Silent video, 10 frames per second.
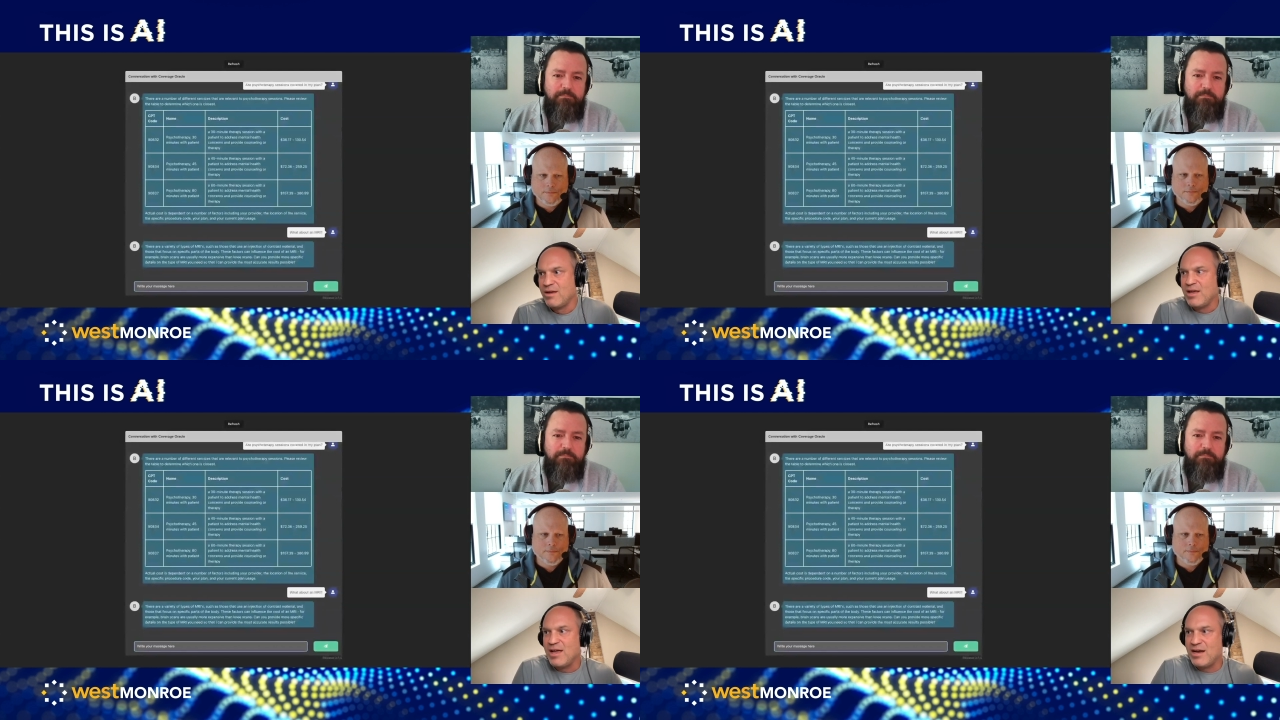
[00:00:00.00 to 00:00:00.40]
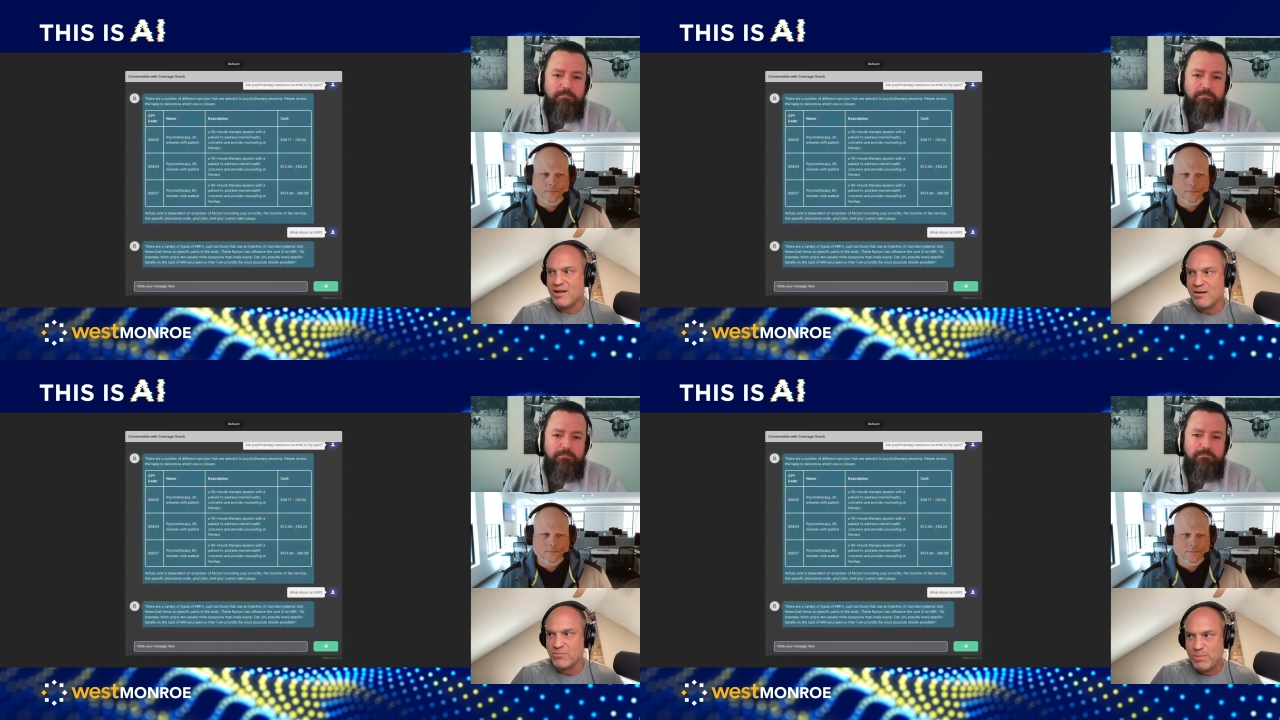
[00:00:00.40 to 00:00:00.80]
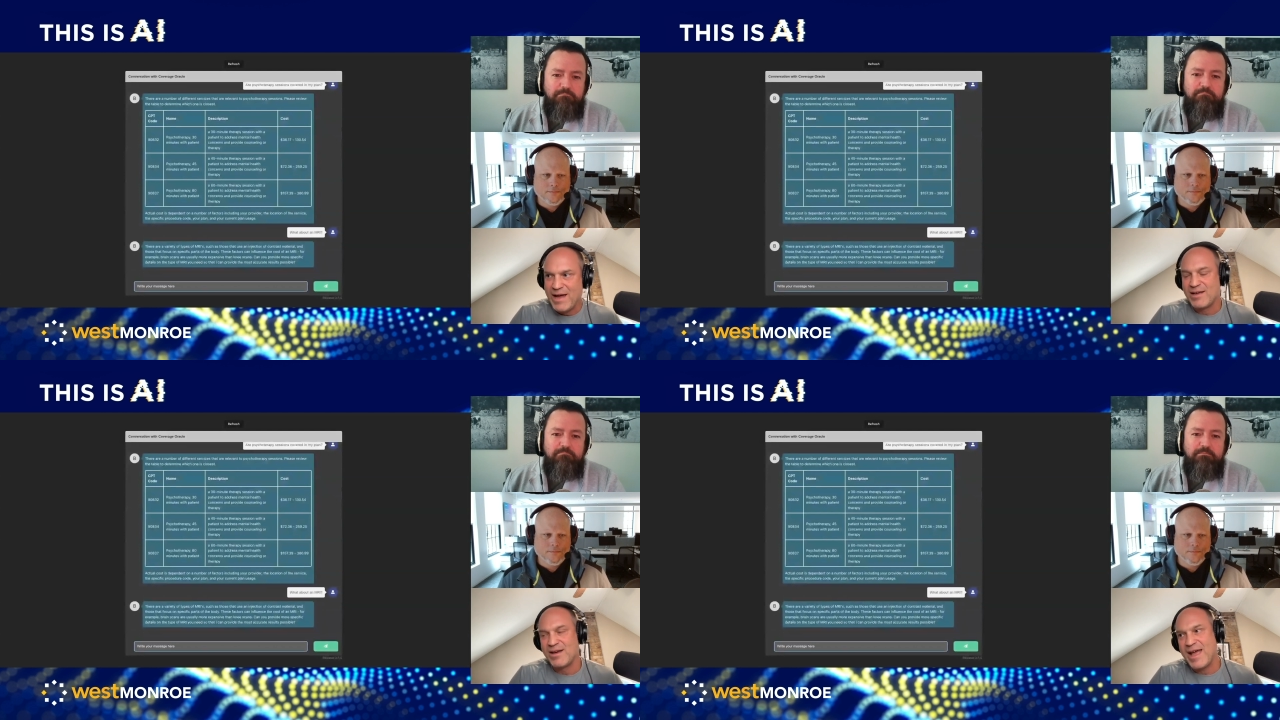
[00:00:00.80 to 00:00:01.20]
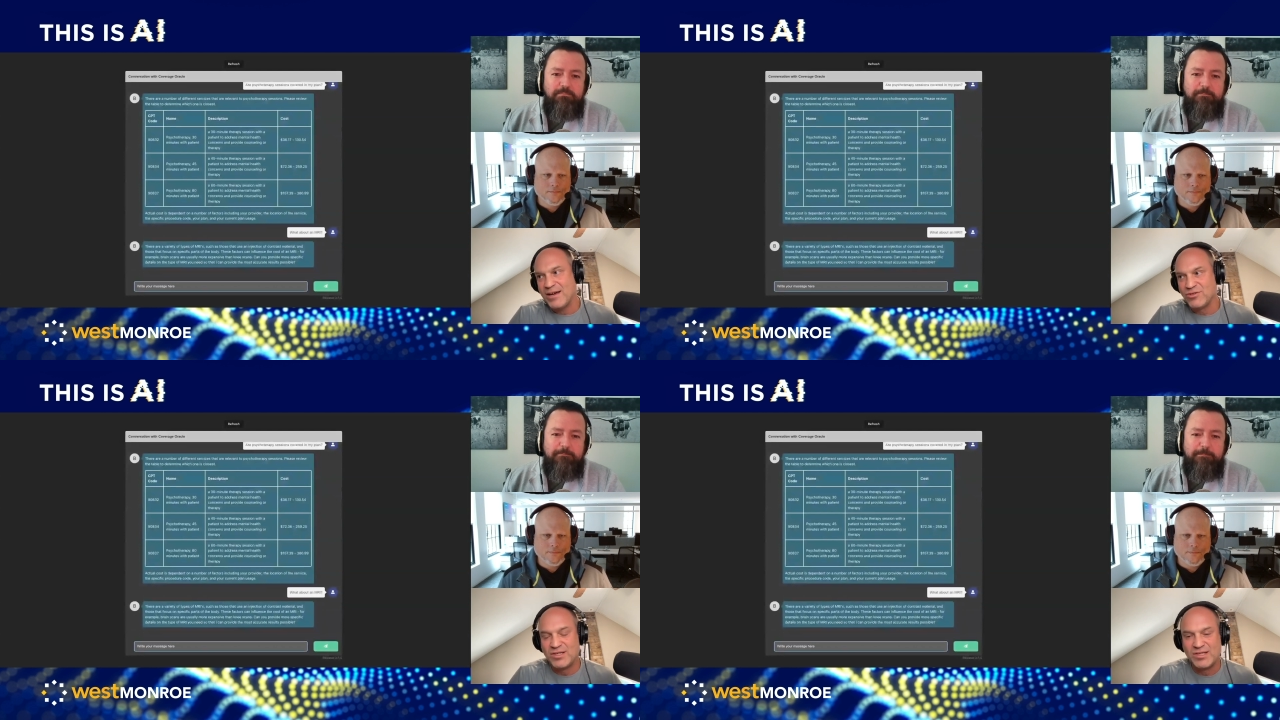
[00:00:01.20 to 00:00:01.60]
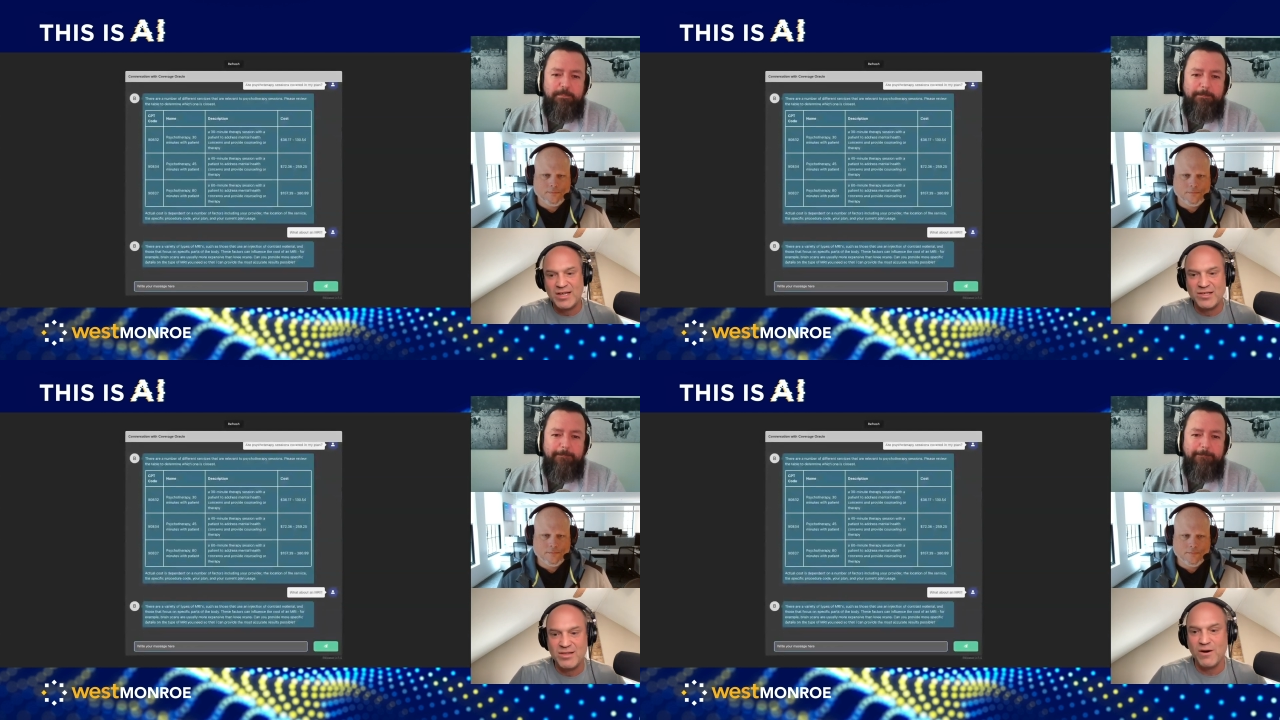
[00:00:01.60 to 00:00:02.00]
Speaker 1: and it comes back and actually
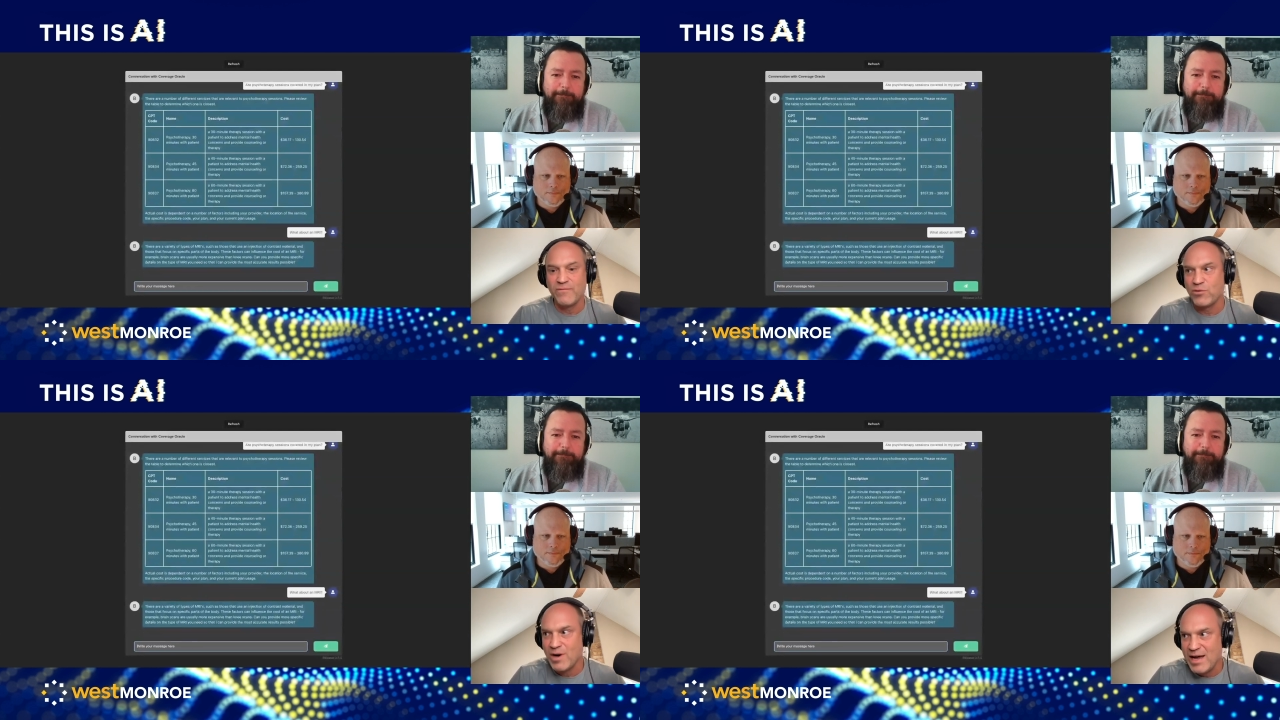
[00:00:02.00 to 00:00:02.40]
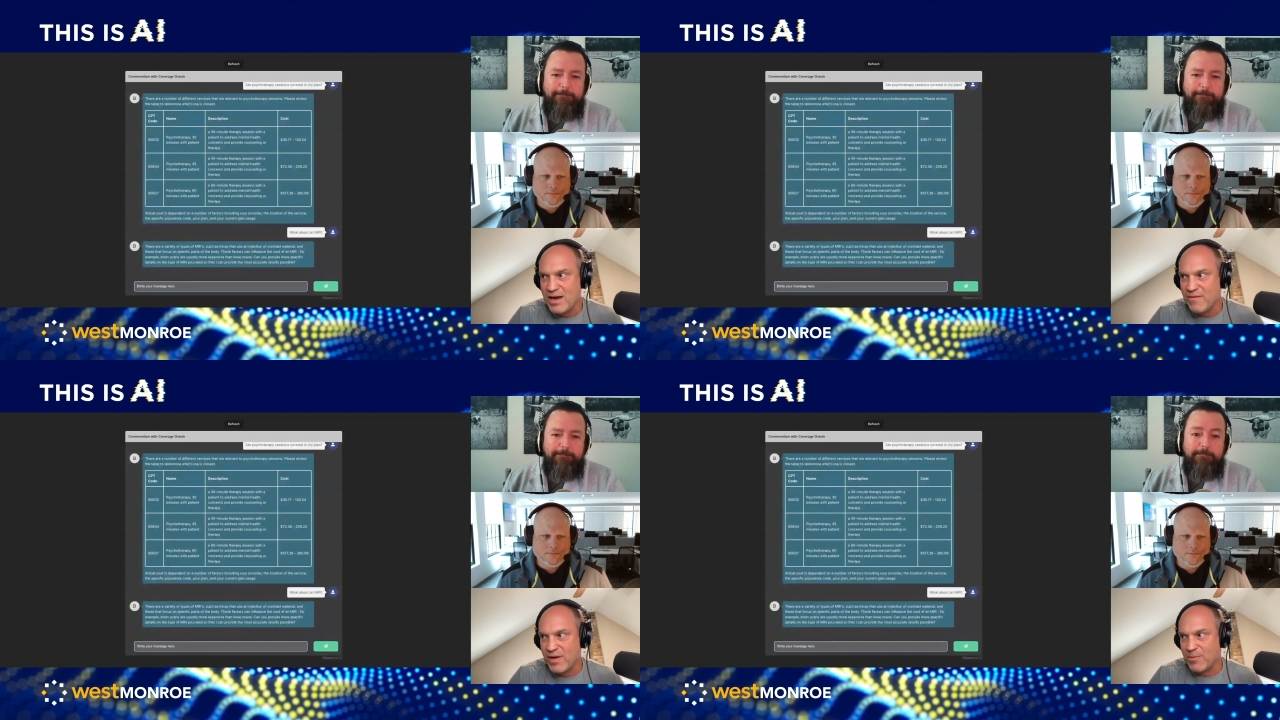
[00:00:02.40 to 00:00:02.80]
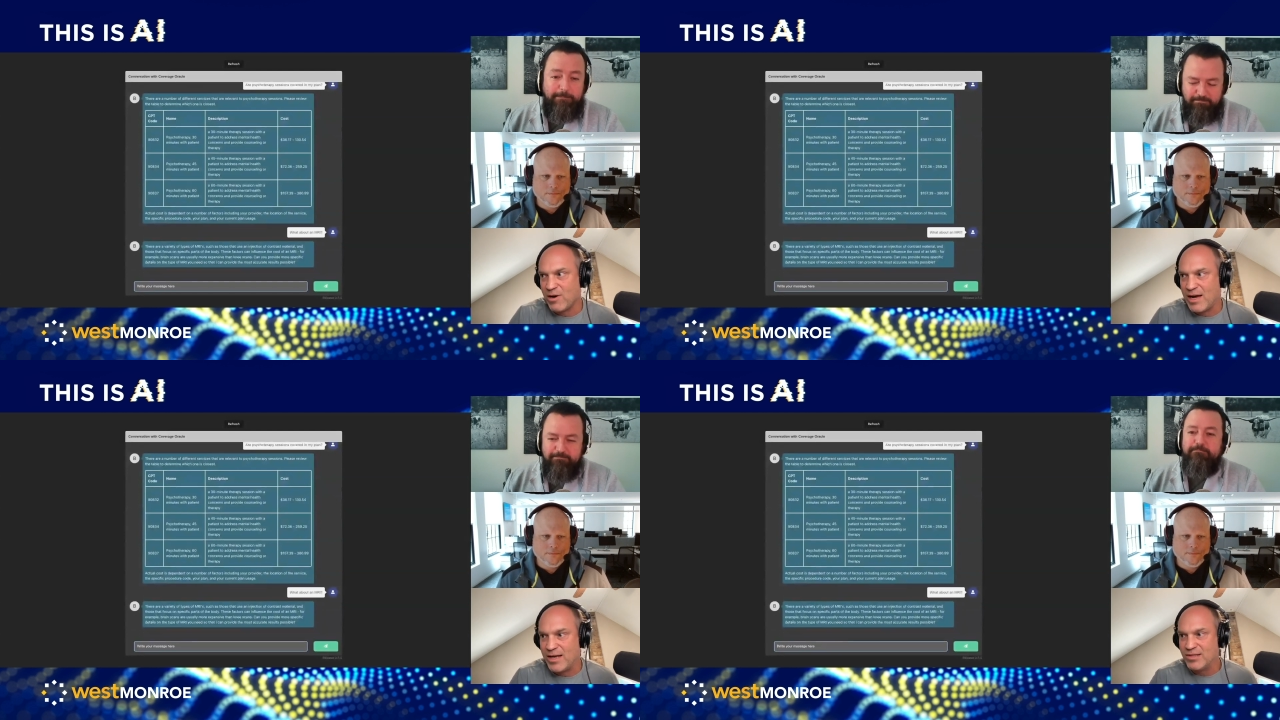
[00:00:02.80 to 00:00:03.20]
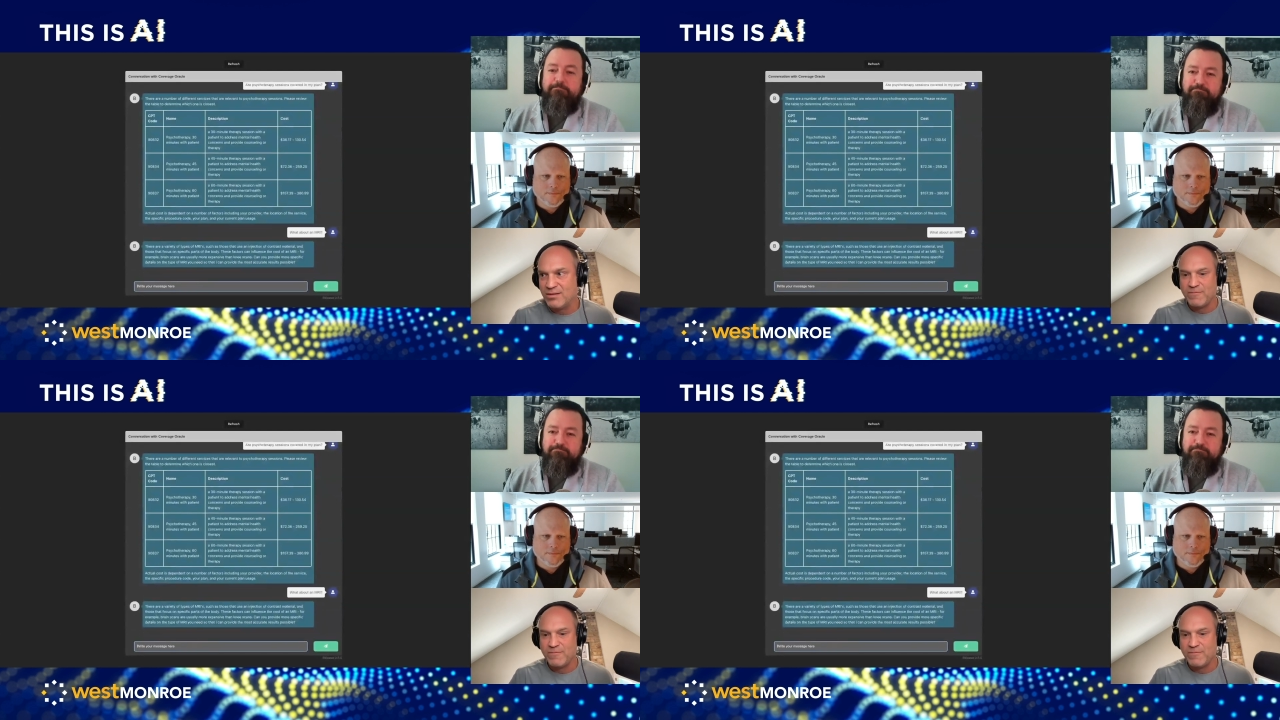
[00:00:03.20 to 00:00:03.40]
says there are a variety of MRIs.